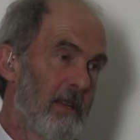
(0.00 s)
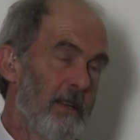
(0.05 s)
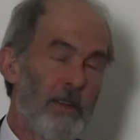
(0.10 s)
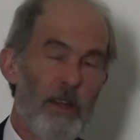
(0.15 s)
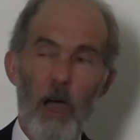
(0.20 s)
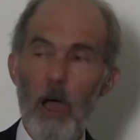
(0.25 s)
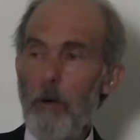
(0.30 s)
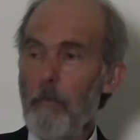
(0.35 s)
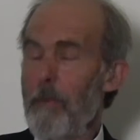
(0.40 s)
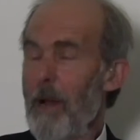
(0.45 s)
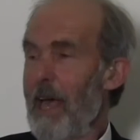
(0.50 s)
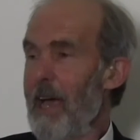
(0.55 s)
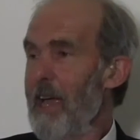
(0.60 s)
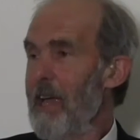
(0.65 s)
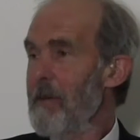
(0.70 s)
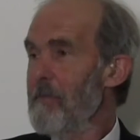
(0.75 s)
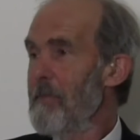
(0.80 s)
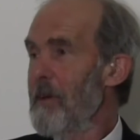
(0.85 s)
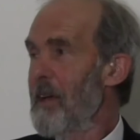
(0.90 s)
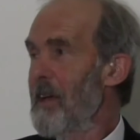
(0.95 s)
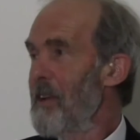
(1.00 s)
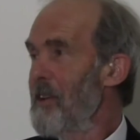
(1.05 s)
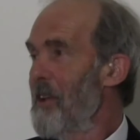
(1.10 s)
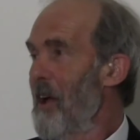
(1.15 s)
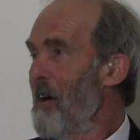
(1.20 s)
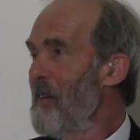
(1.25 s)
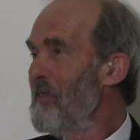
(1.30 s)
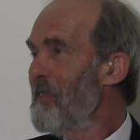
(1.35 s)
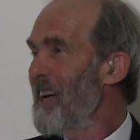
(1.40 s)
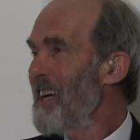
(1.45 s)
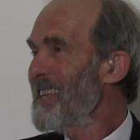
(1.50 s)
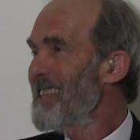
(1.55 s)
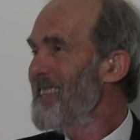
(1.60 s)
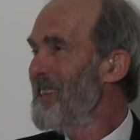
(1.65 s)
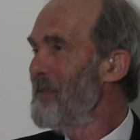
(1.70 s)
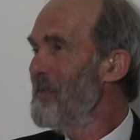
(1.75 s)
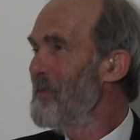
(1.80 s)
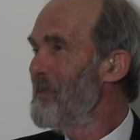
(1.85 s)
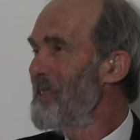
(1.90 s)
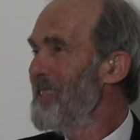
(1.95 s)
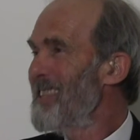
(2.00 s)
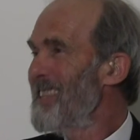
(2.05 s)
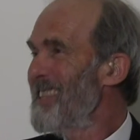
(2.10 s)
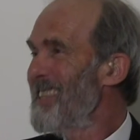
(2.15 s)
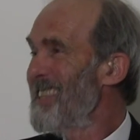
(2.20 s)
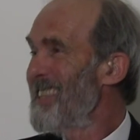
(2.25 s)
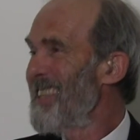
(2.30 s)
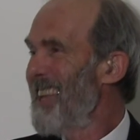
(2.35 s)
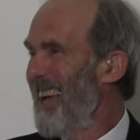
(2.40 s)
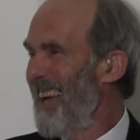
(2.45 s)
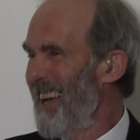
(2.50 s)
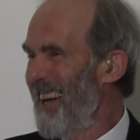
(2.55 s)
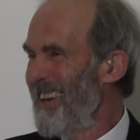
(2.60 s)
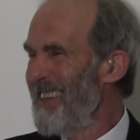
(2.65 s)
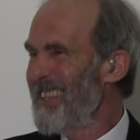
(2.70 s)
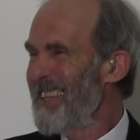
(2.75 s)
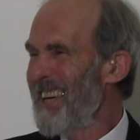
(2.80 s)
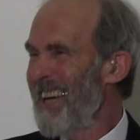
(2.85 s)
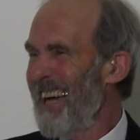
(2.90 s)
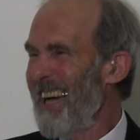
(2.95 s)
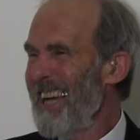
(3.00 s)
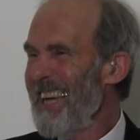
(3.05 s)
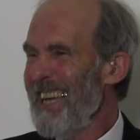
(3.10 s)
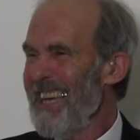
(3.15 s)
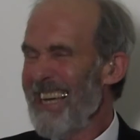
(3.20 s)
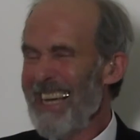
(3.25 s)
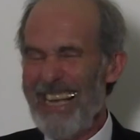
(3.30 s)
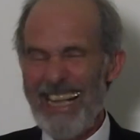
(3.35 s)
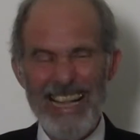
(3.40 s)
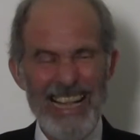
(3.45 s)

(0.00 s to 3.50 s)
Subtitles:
No blame, no victims, okay?